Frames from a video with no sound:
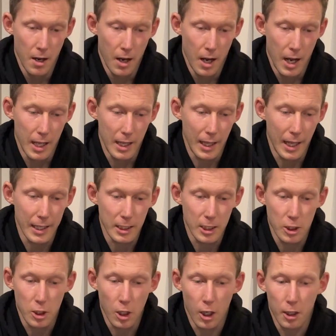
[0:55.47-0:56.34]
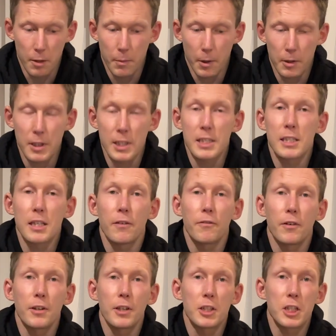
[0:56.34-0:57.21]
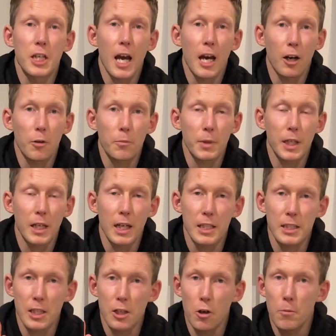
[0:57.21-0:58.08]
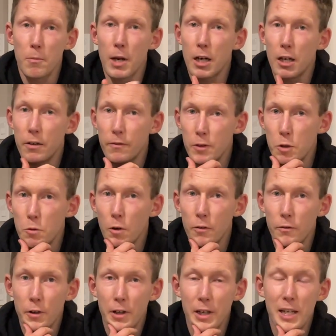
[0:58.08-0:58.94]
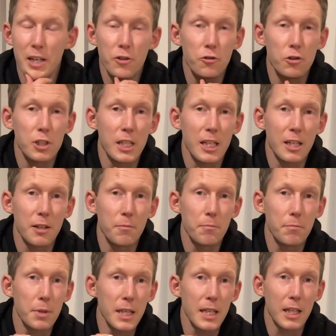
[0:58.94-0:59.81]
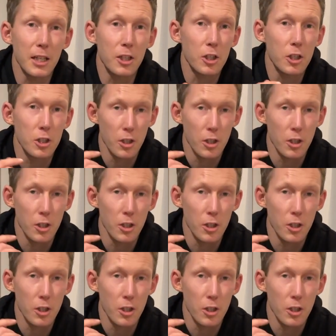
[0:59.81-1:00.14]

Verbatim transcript: I like to talk about this stuff on the channel because I know many of you are very interested in being